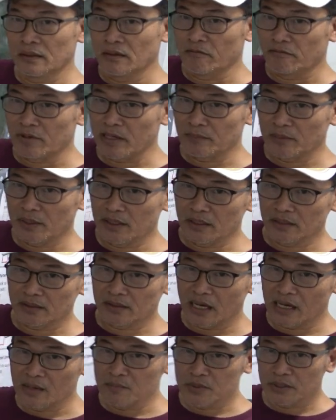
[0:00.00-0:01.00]
500
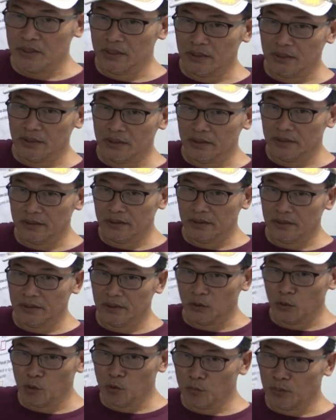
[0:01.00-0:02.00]
times the
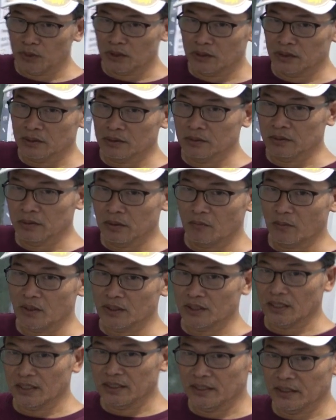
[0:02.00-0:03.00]
normal
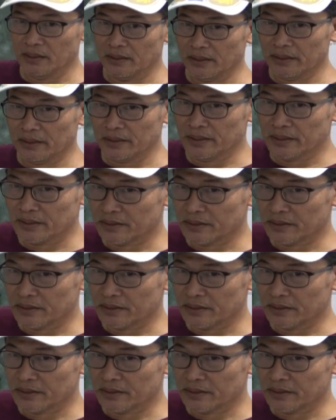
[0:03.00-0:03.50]
wild honey